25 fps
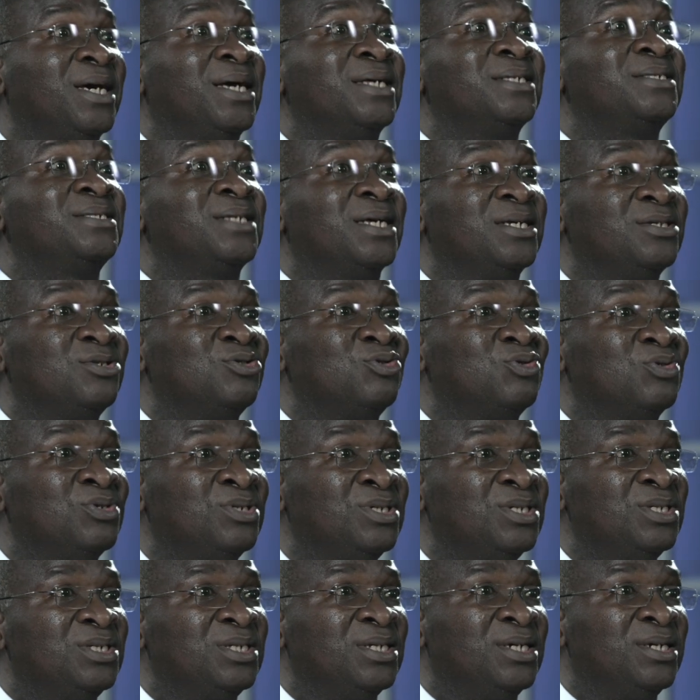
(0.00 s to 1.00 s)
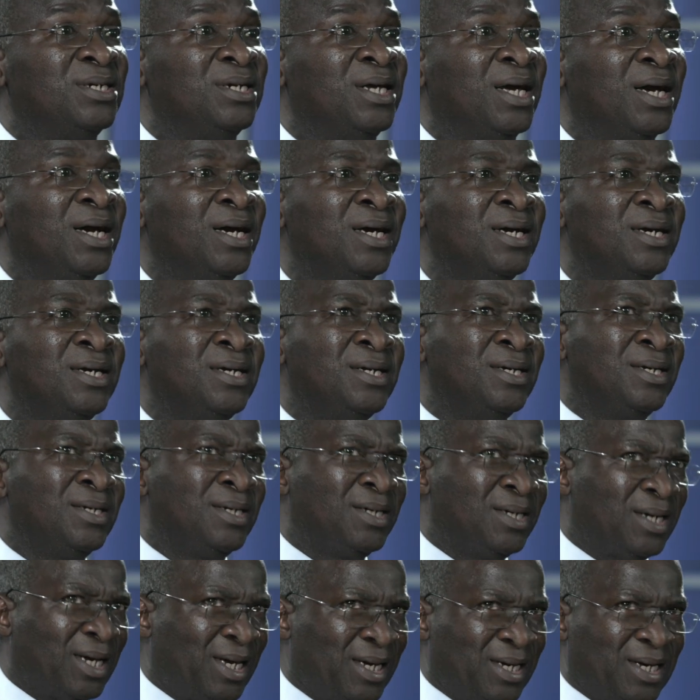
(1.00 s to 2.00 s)
I sent to this area,
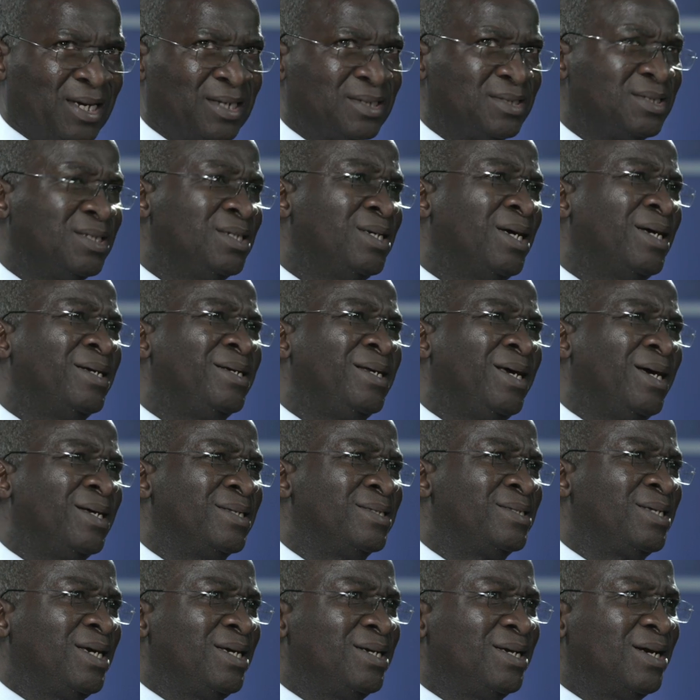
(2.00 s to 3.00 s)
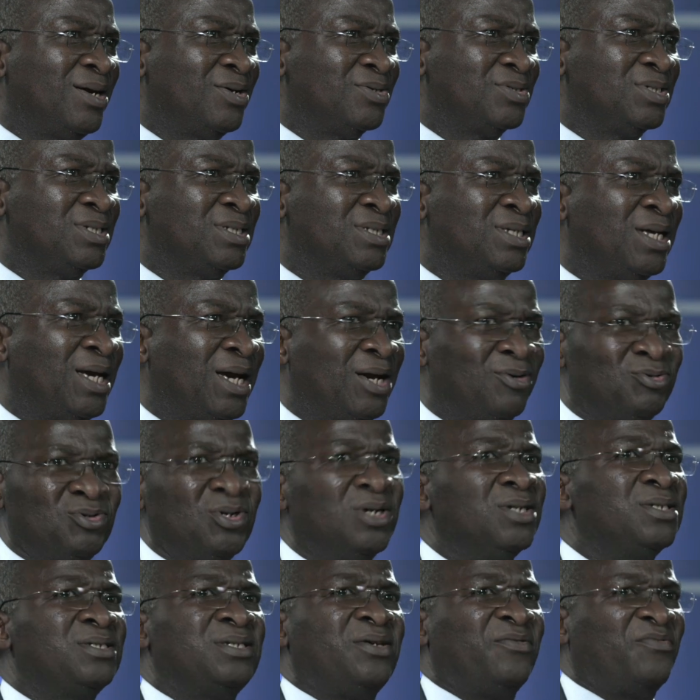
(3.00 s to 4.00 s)
I can see that there are 10 houses there. I will
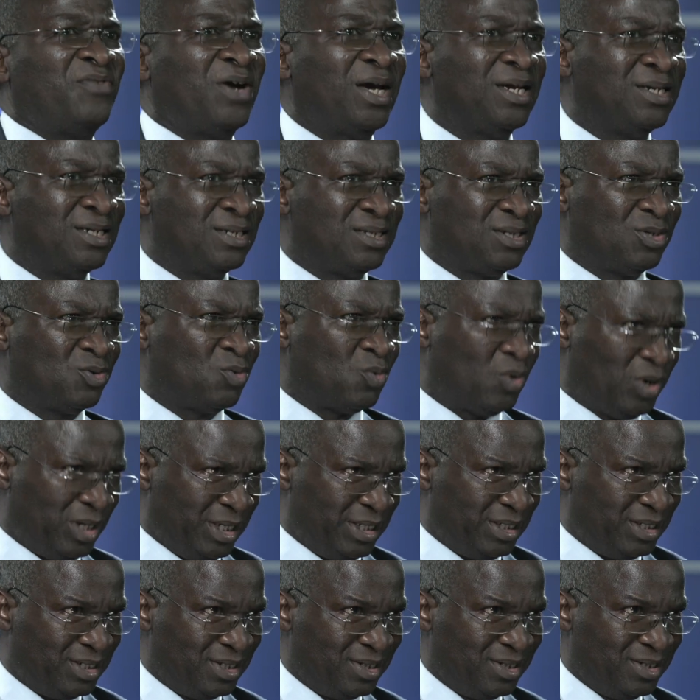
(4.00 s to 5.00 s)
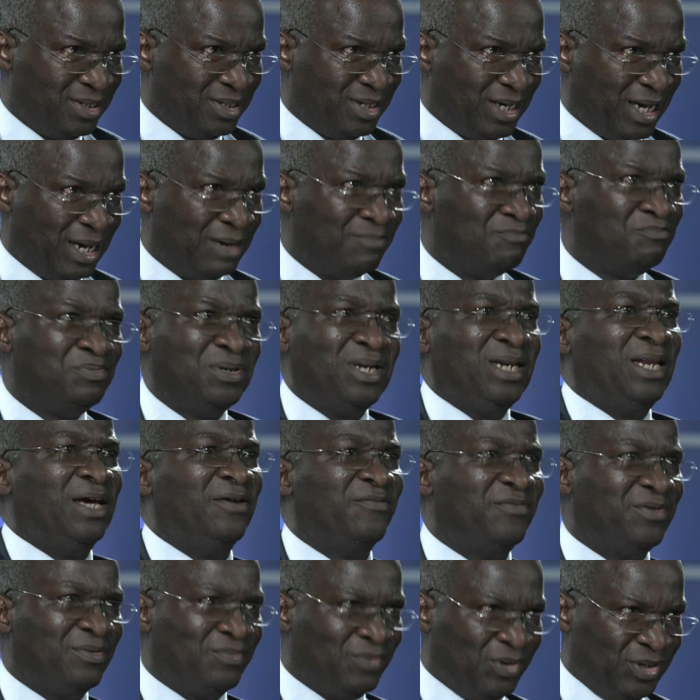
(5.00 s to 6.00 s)
just divide it equally and bill
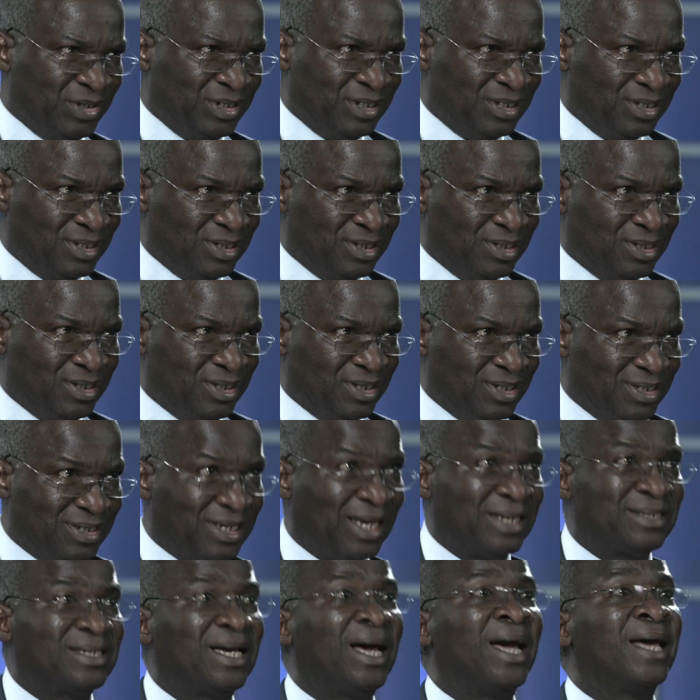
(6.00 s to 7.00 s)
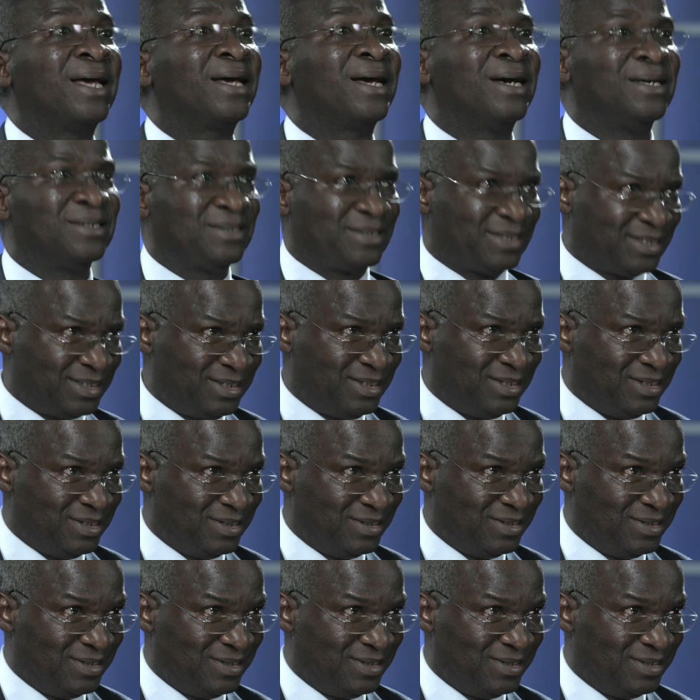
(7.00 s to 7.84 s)
everybody that I can see.